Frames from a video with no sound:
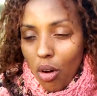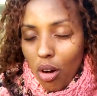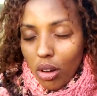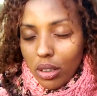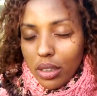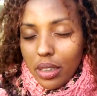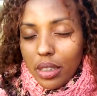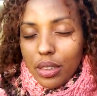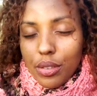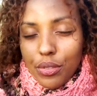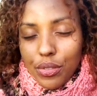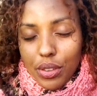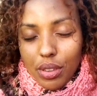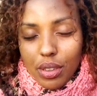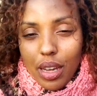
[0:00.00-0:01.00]
calling it
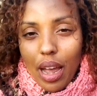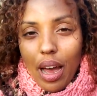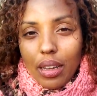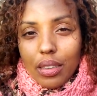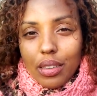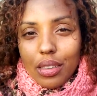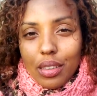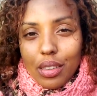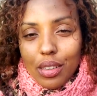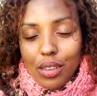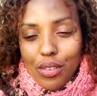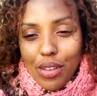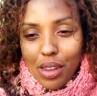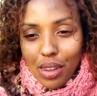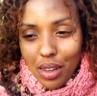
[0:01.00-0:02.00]
physicality,
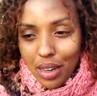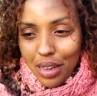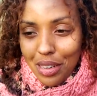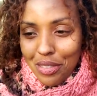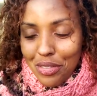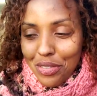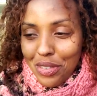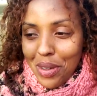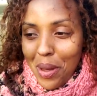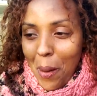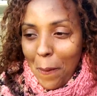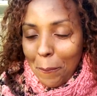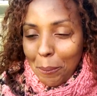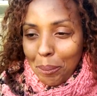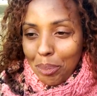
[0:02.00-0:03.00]
life,
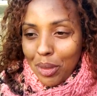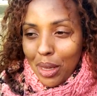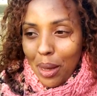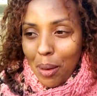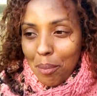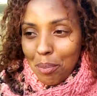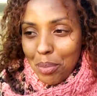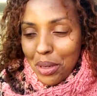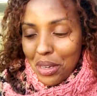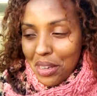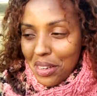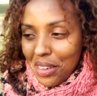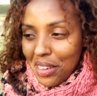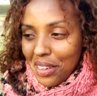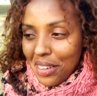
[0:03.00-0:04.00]
and
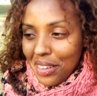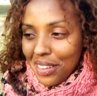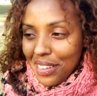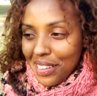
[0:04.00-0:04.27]
be